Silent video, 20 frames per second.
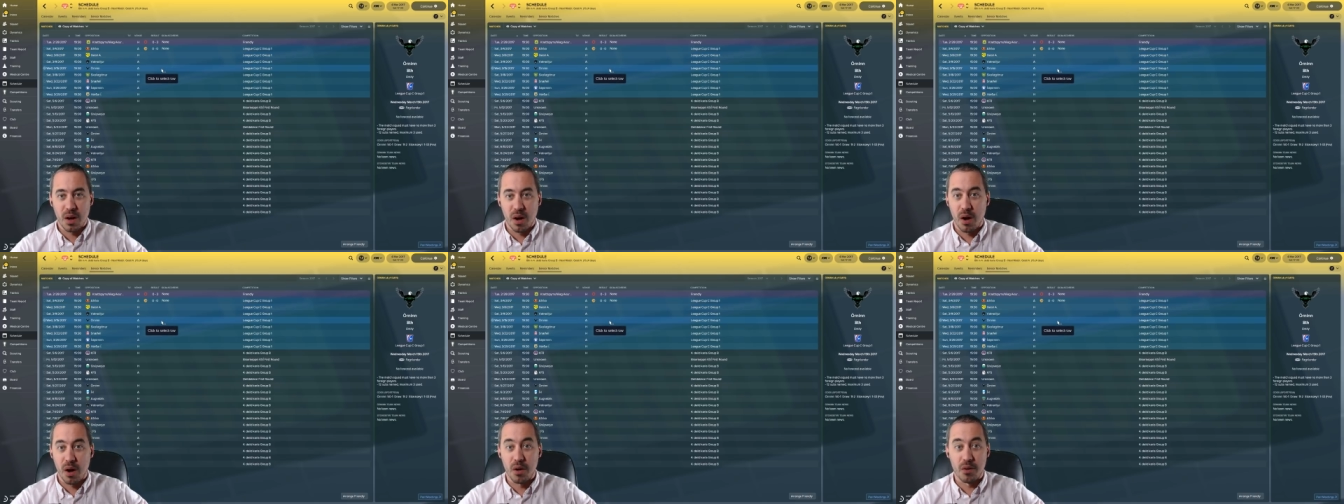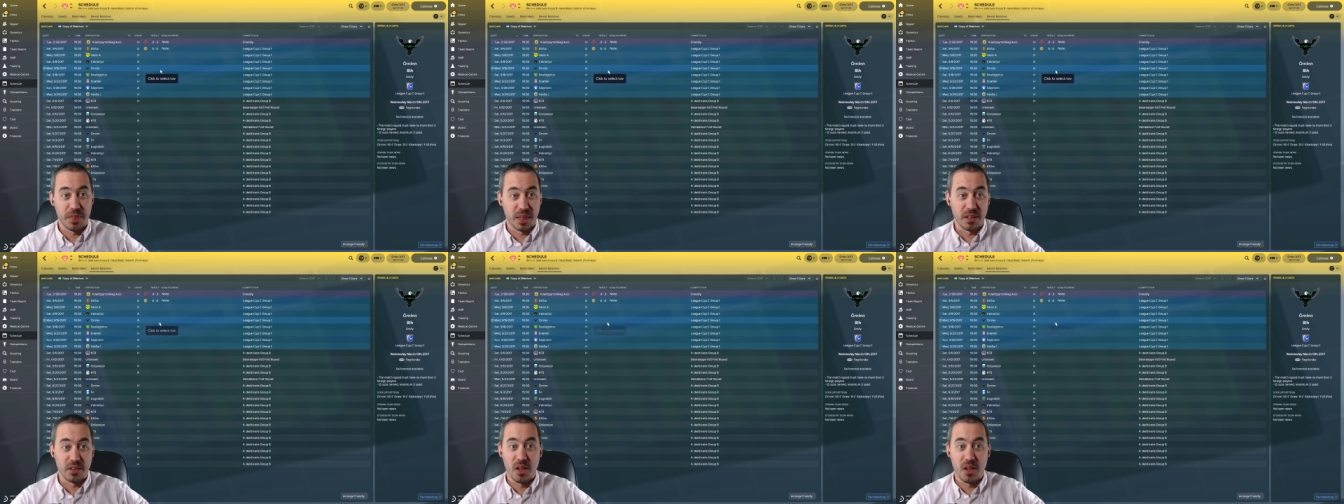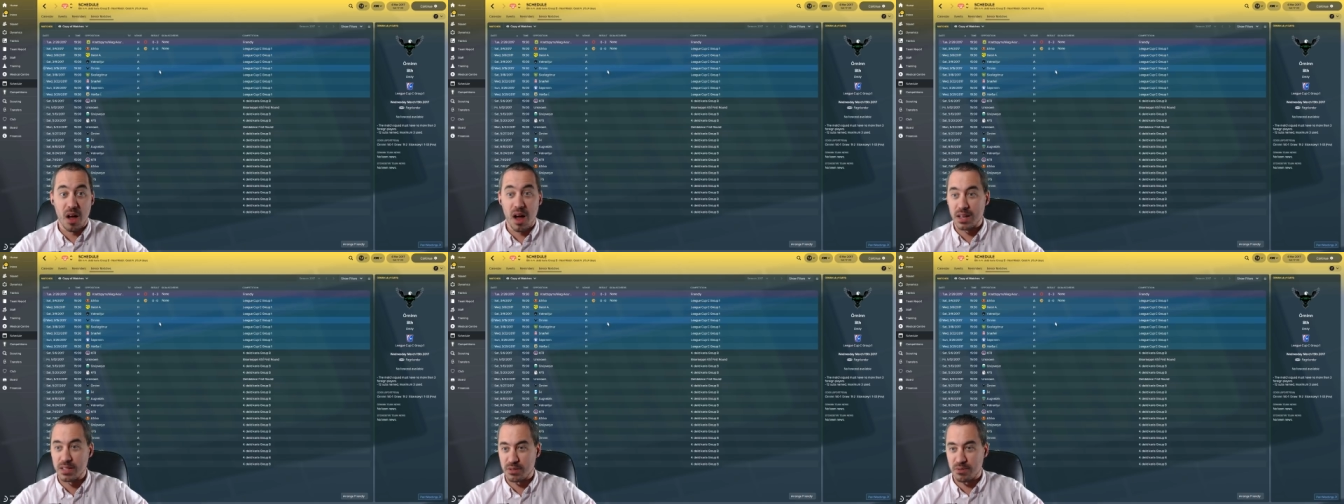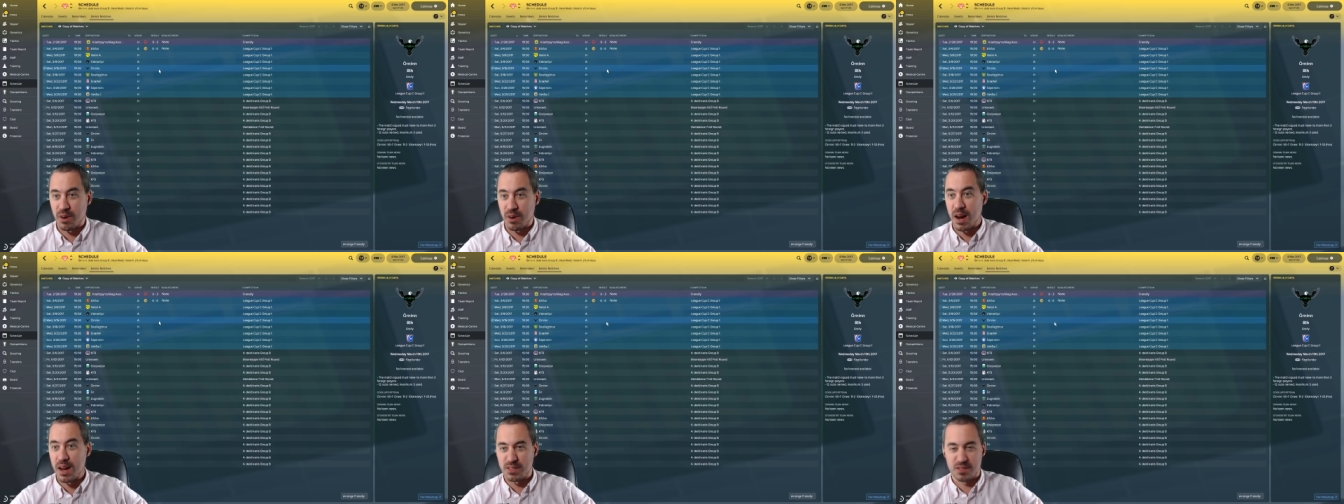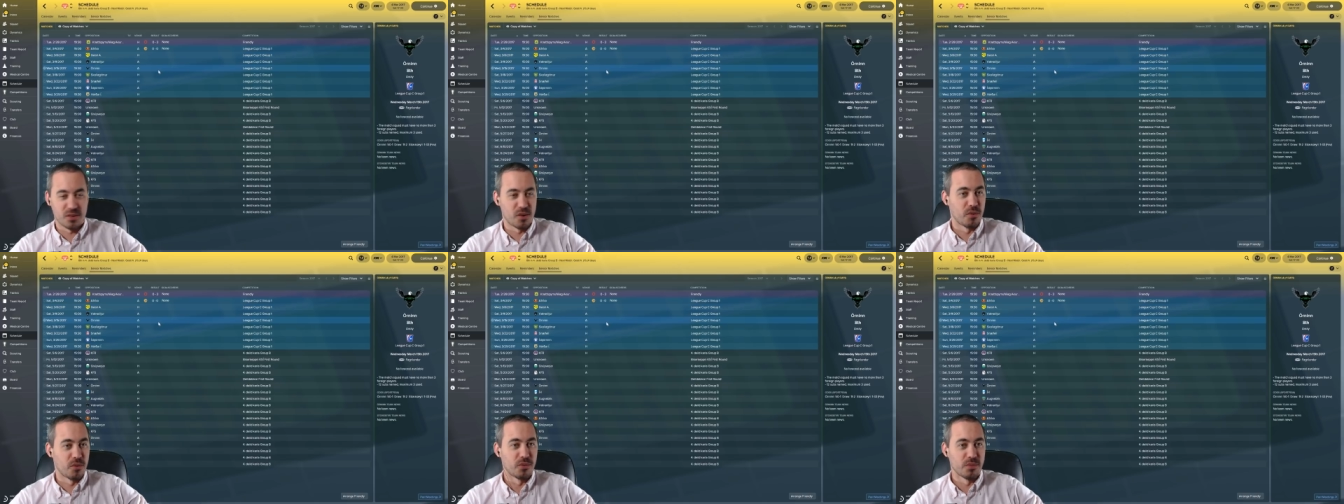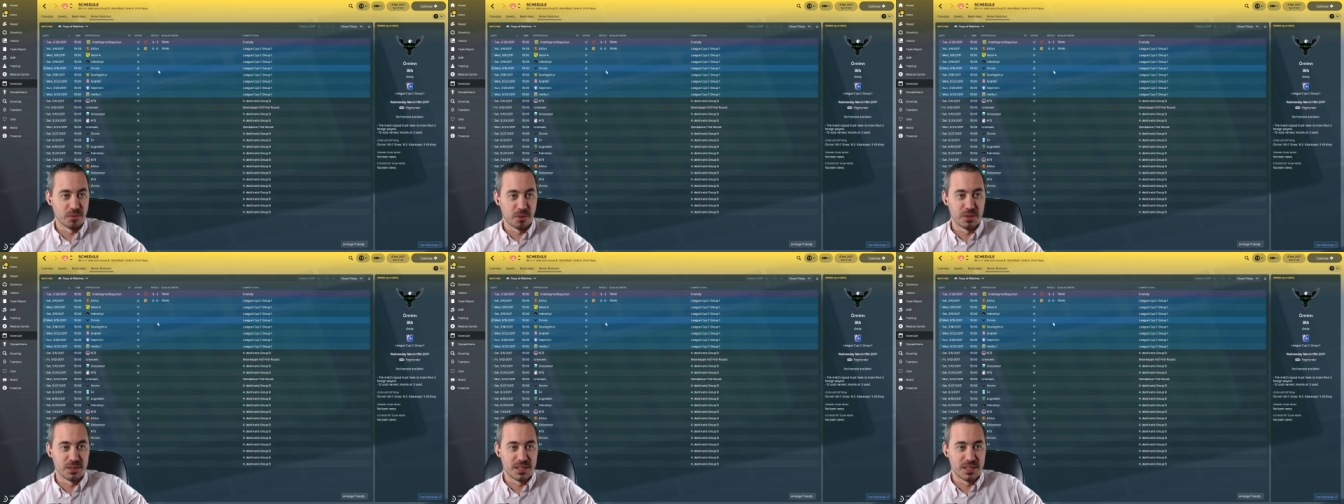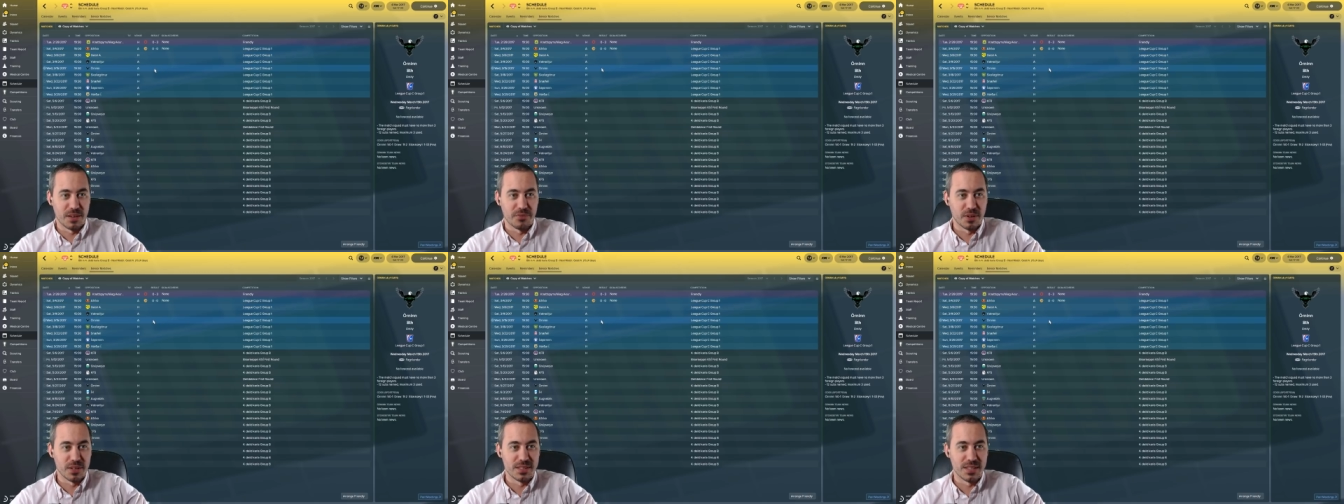Oh, they lost, right? So we're
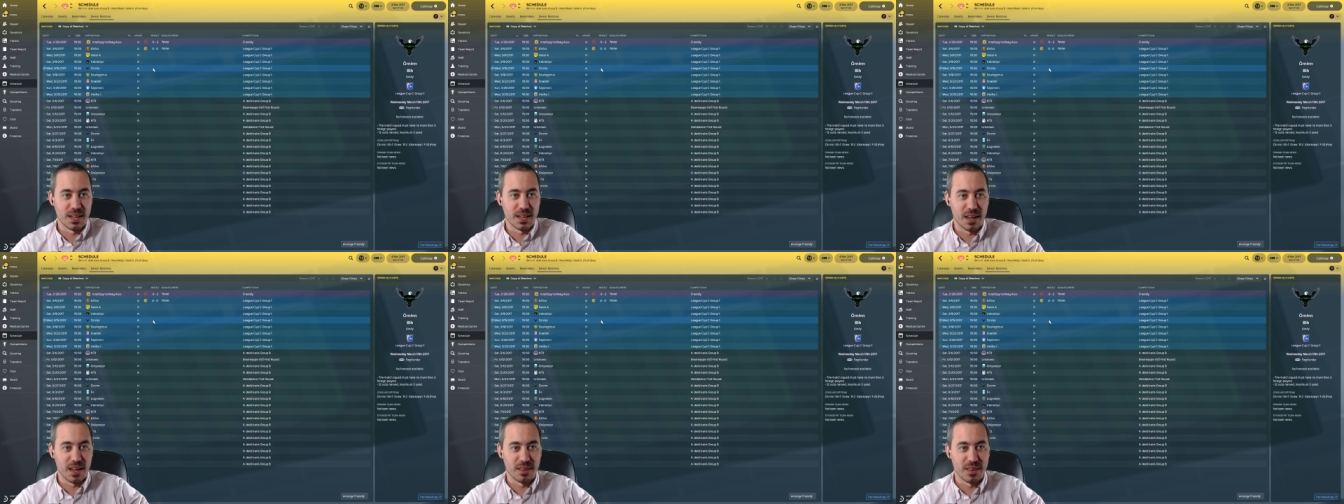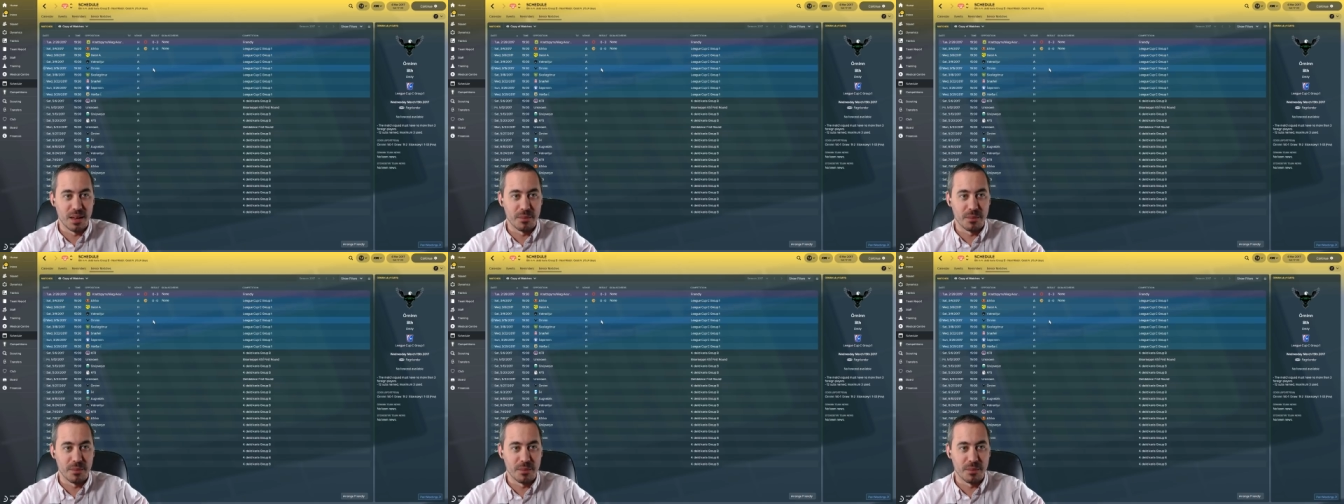definitely taking